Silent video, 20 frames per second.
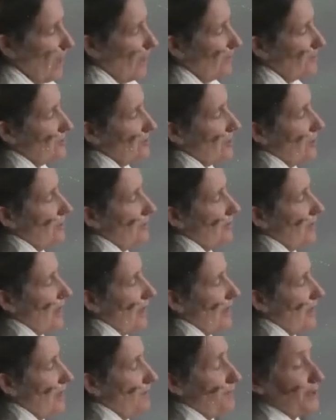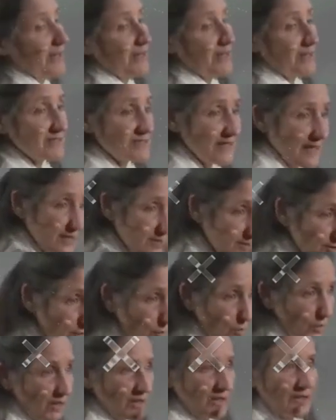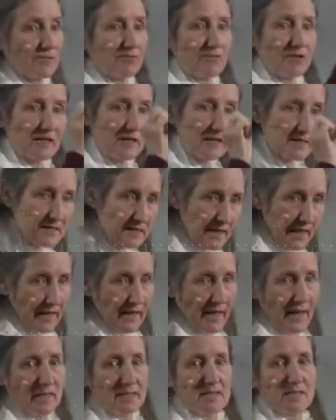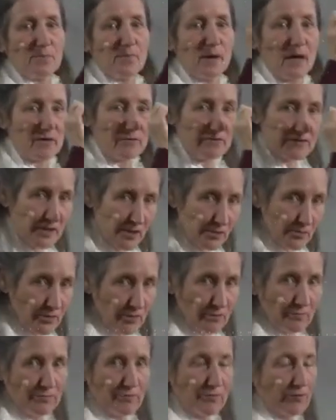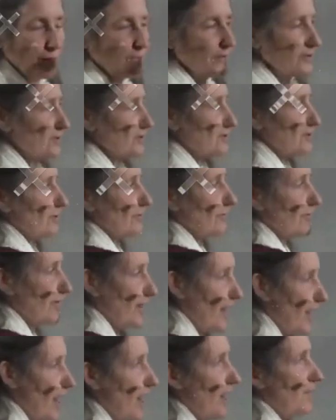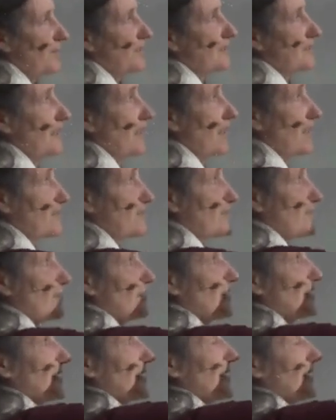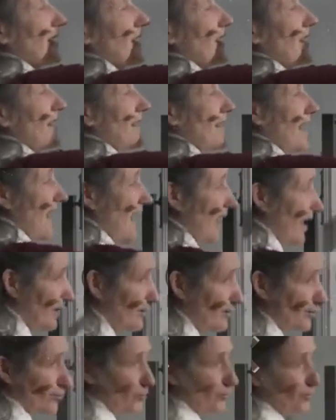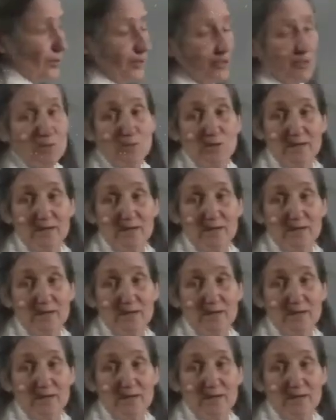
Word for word: And so the appendix has to quickly release that antibacterial fluid to sort of calm it down so that it can get it out of your body